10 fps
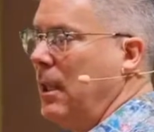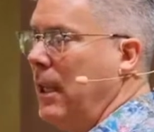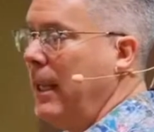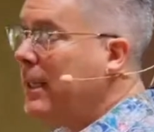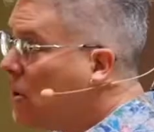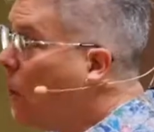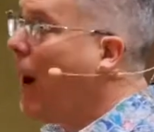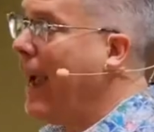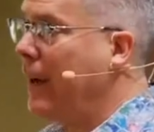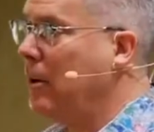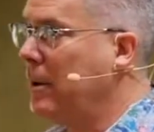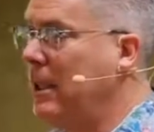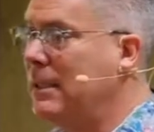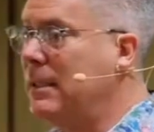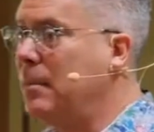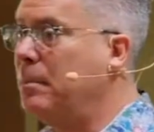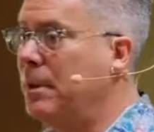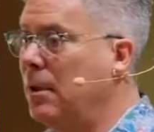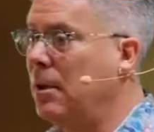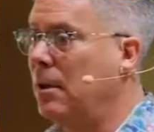It is quieter. It is
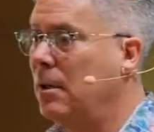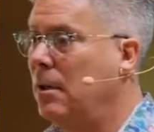simpler.